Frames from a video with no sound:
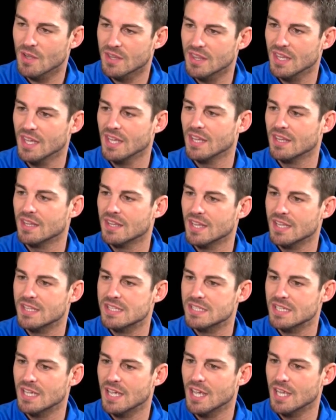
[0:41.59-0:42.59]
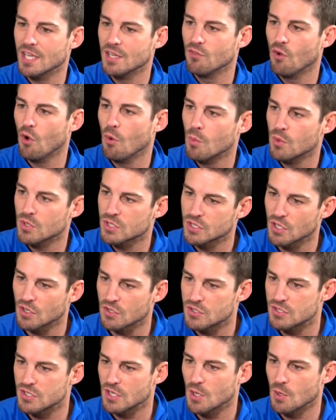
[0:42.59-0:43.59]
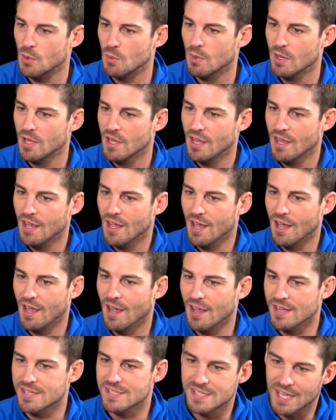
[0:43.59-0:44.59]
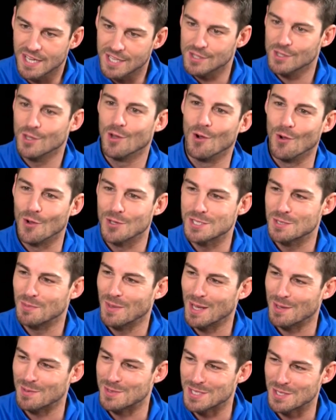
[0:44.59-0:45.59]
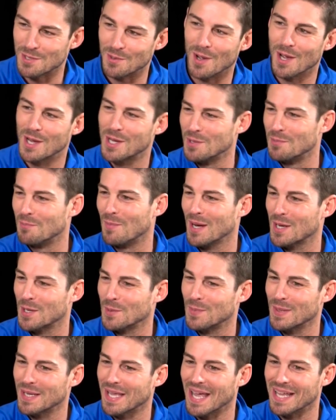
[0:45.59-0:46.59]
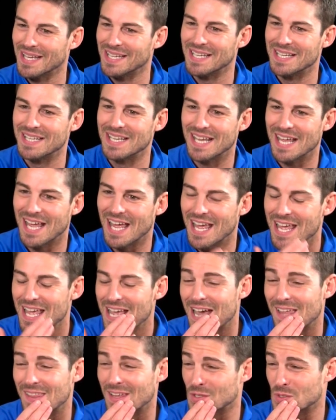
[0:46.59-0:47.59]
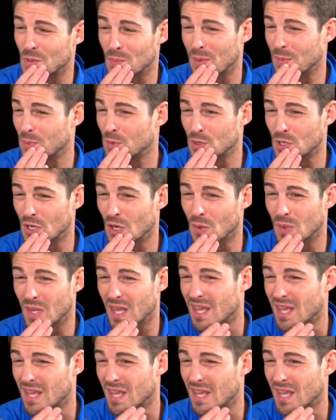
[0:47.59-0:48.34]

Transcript: I think that you've almost got to sink low to be able to come back up again, and that's what people do.